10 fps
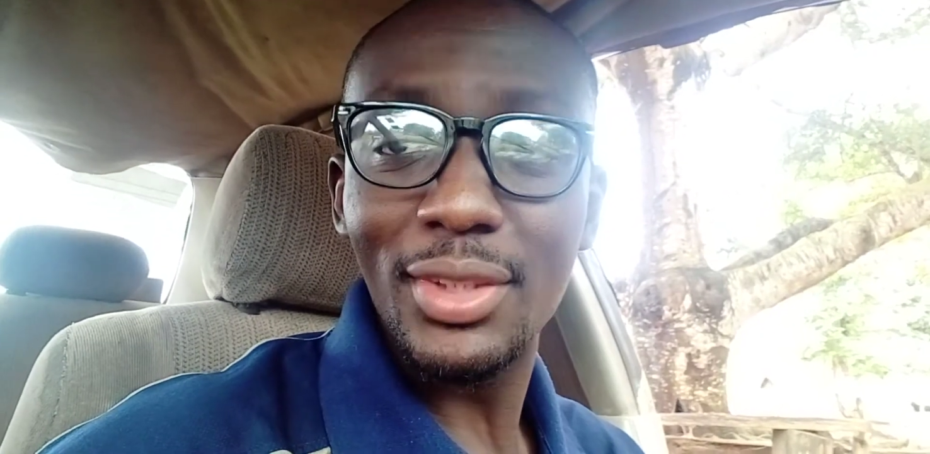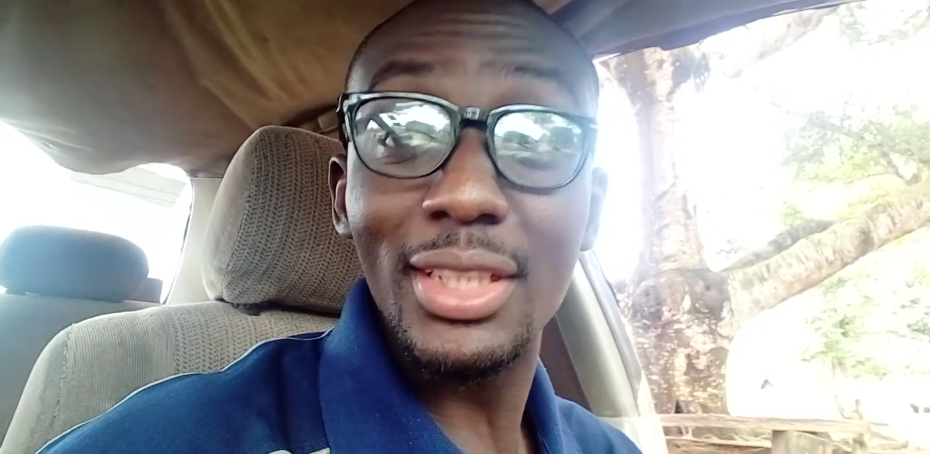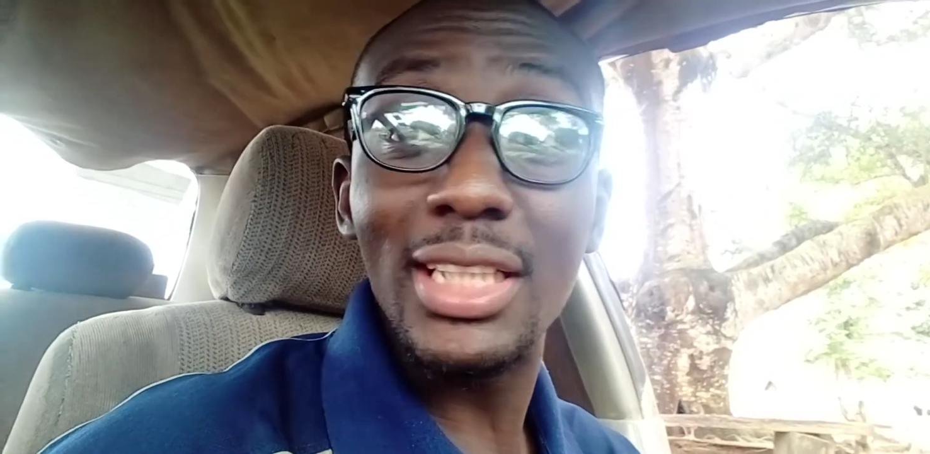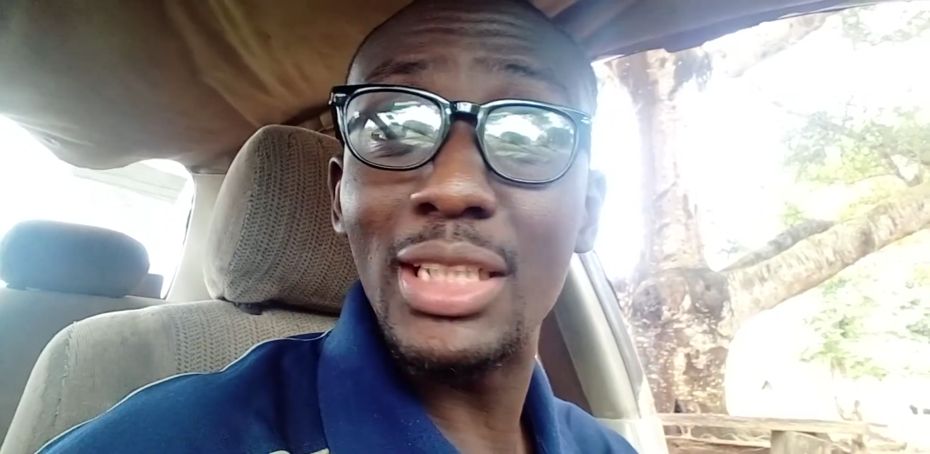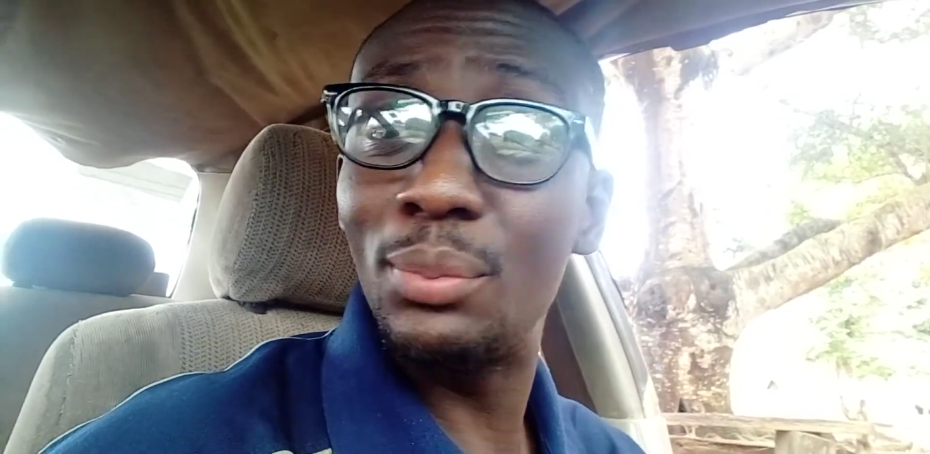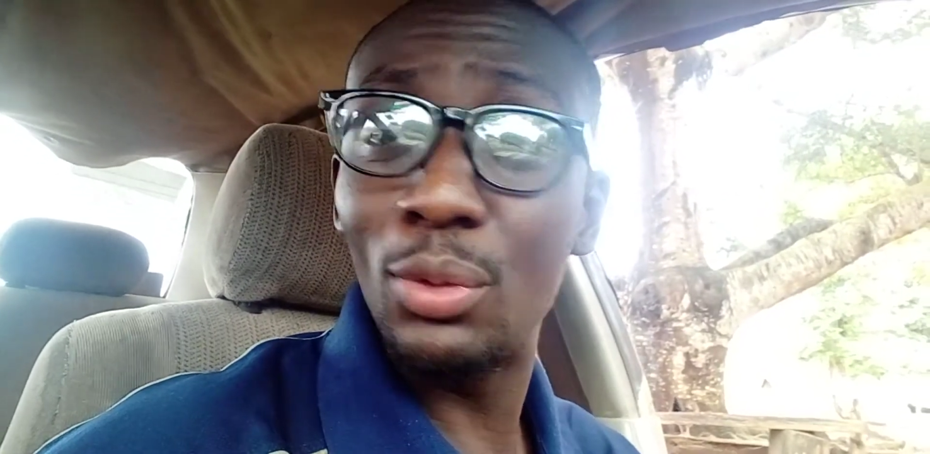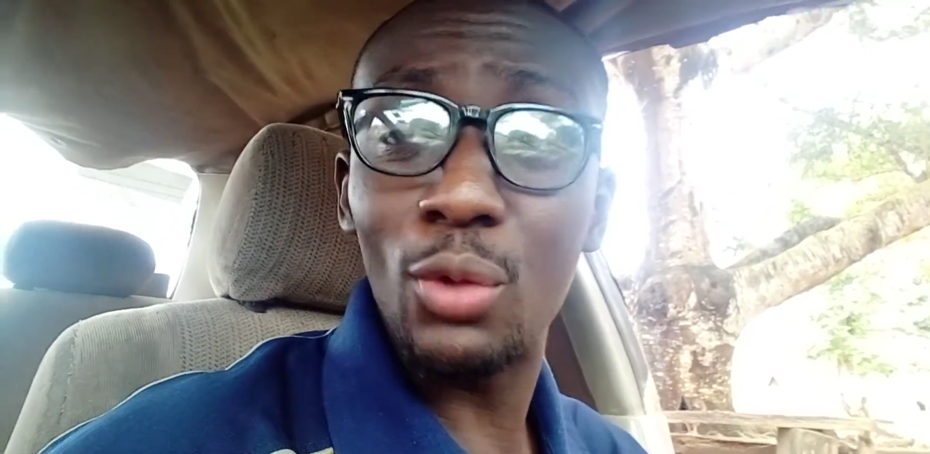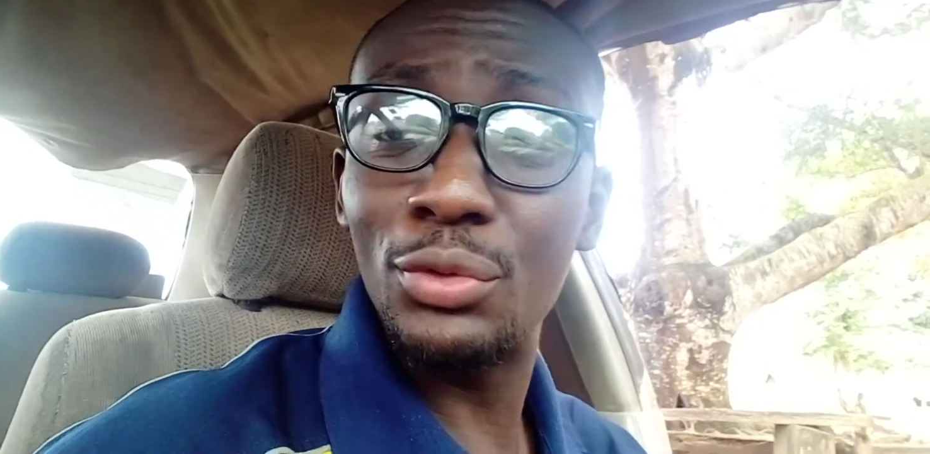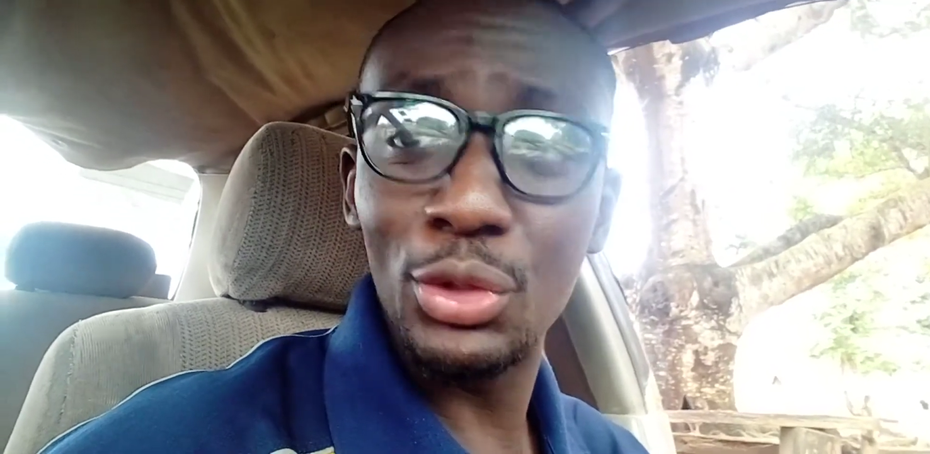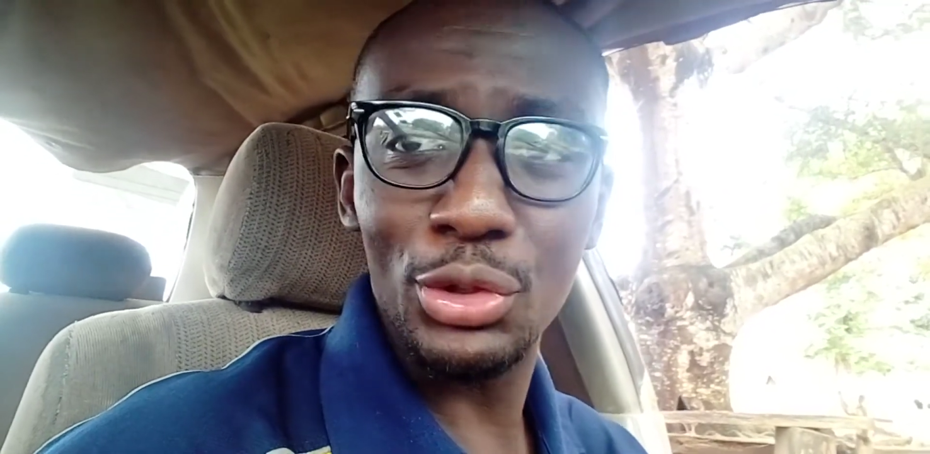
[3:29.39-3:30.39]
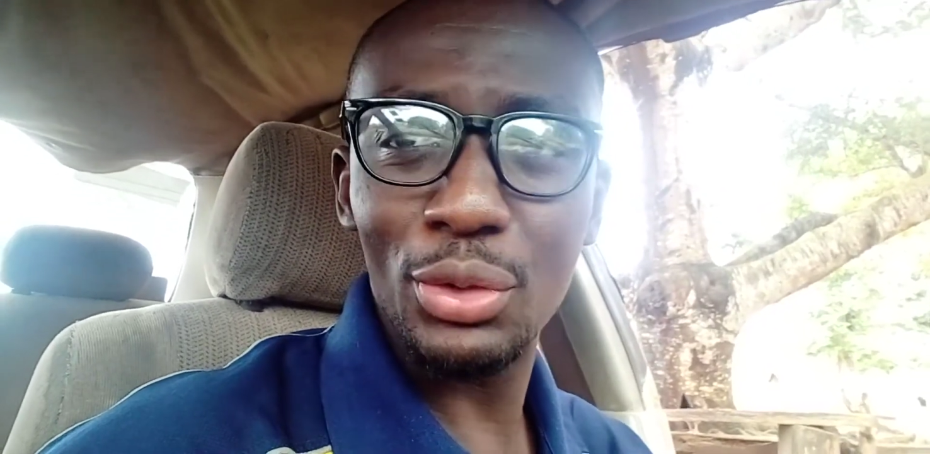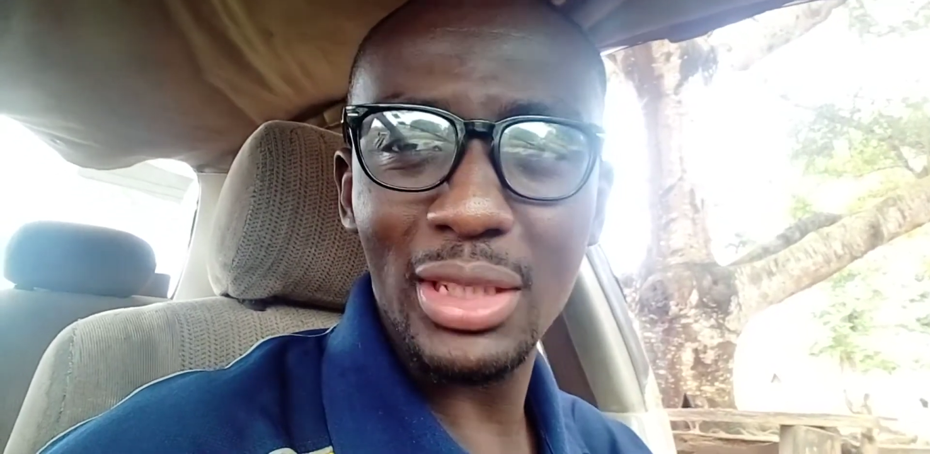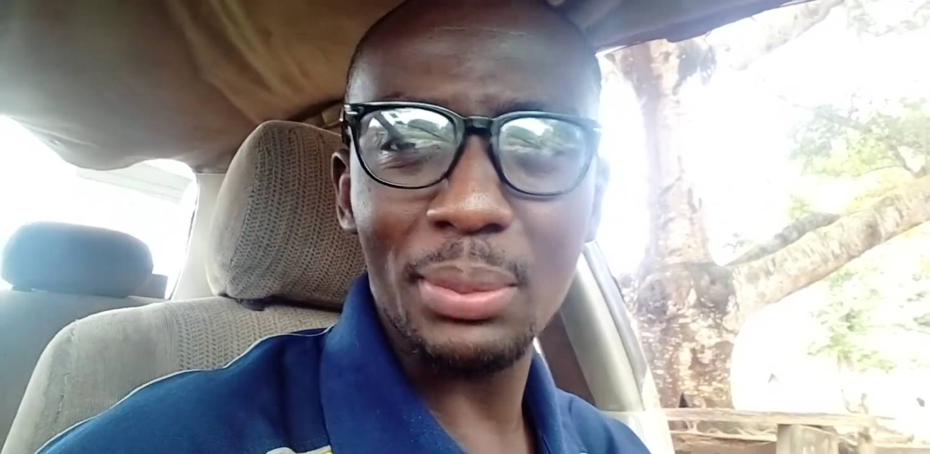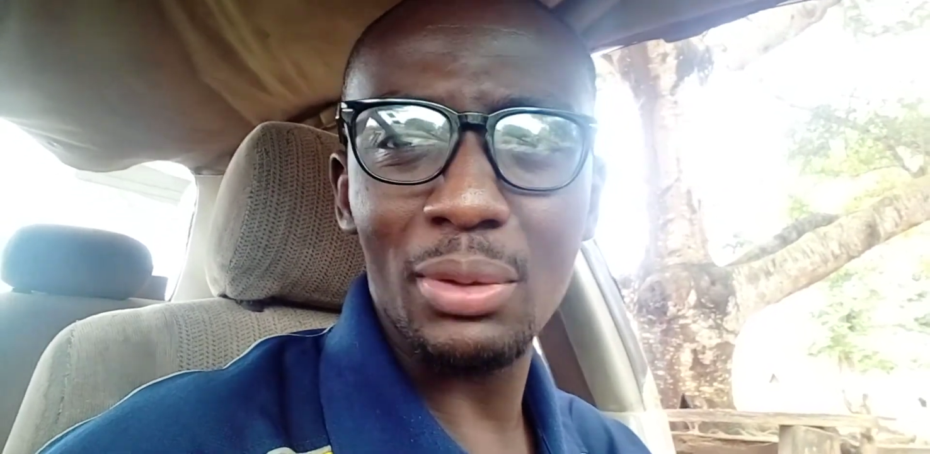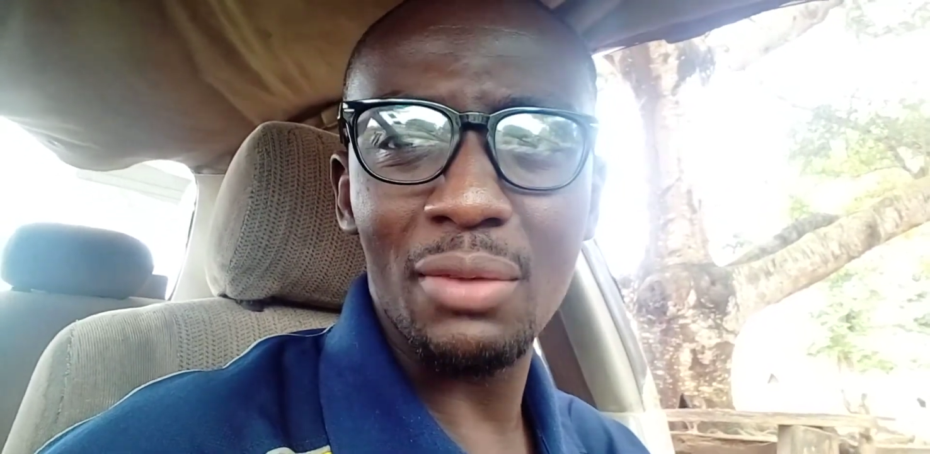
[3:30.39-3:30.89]
in the book of Joshua
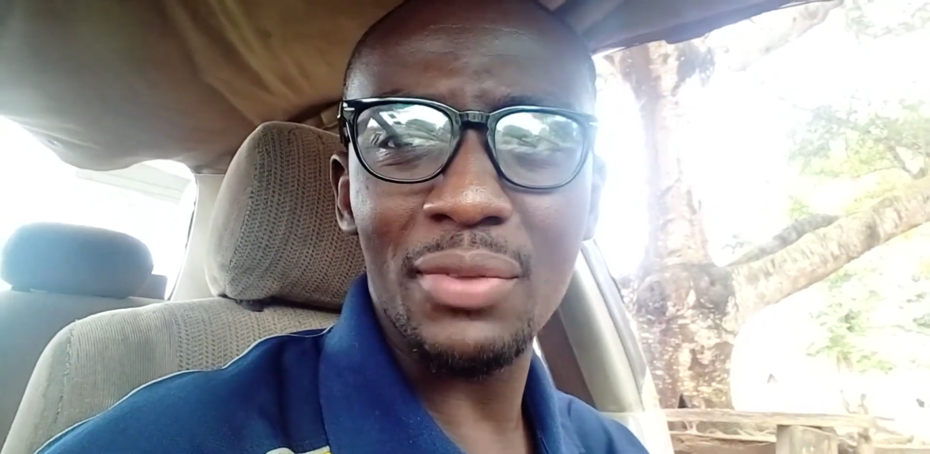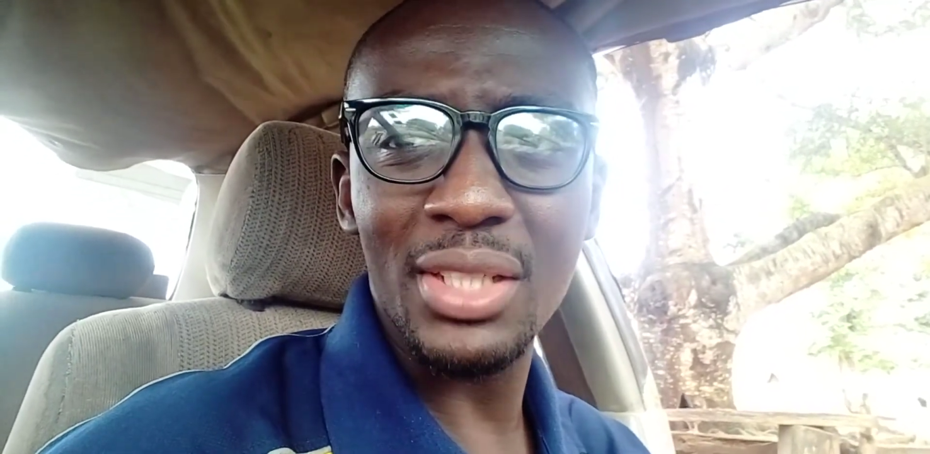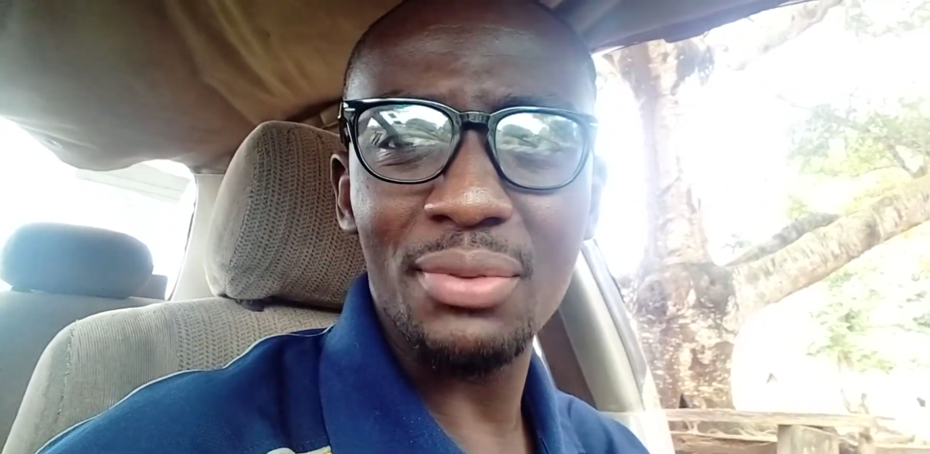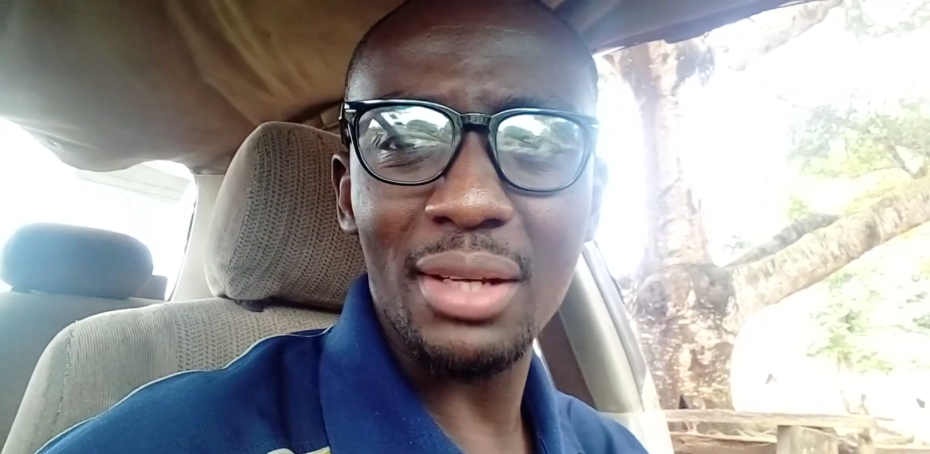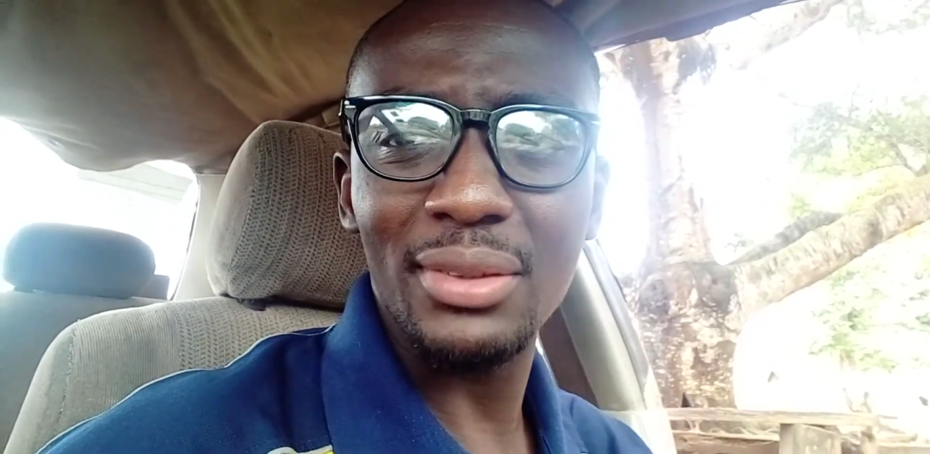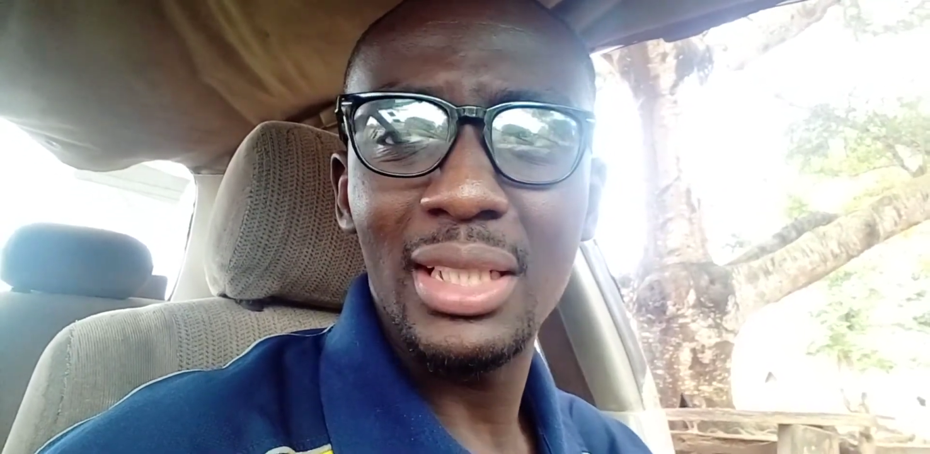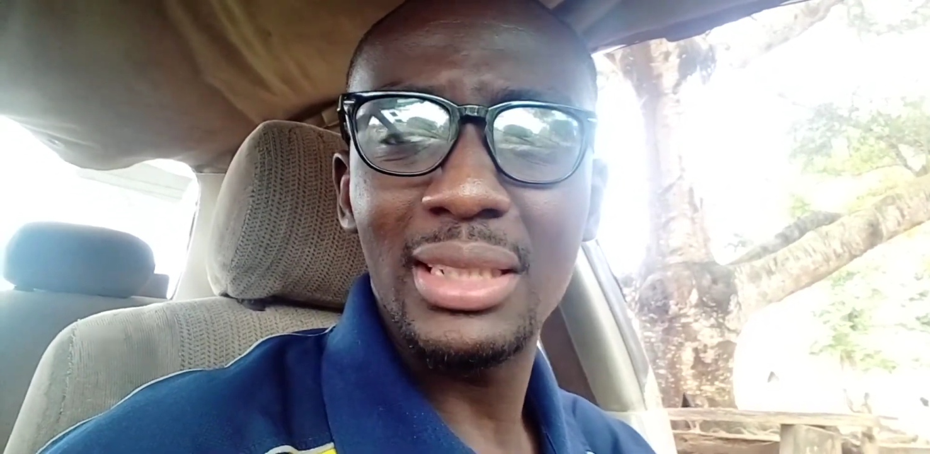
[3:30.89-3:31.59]
chapter 1 verse 5,